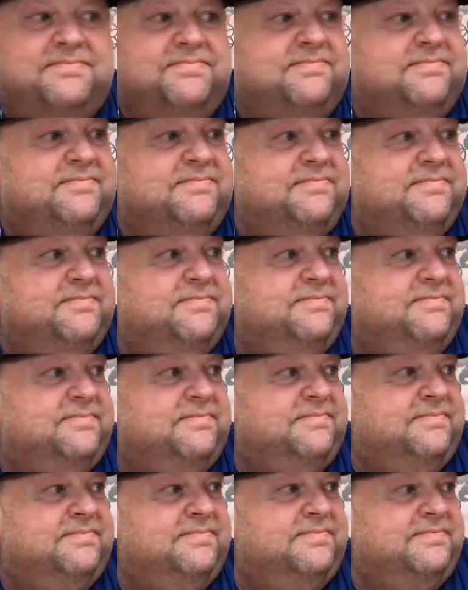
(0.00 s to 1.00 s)

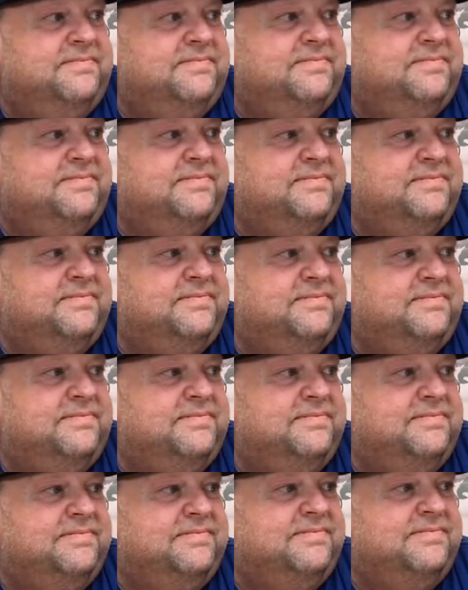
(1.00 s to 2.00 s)

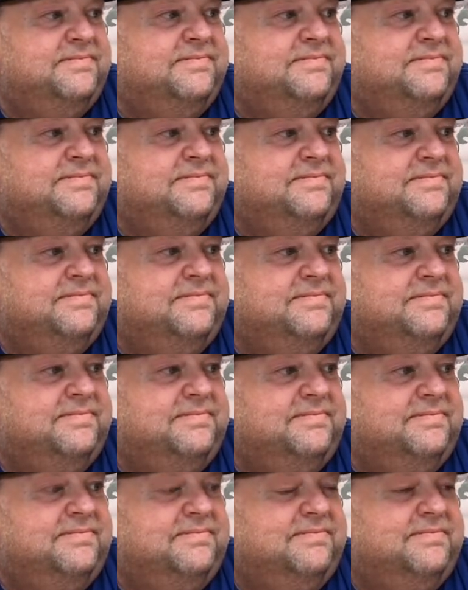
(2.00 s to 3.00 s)

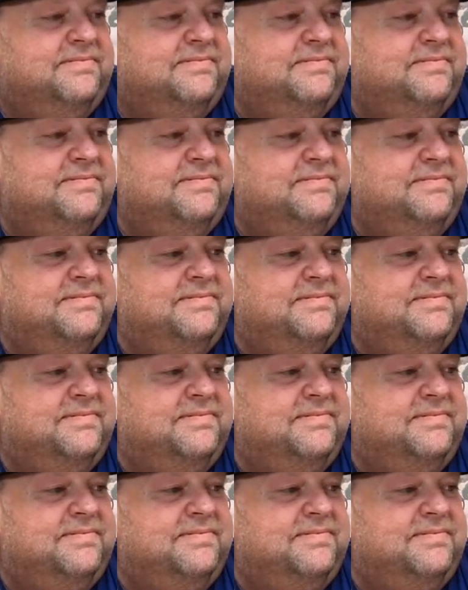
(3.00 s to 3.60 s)
(silent)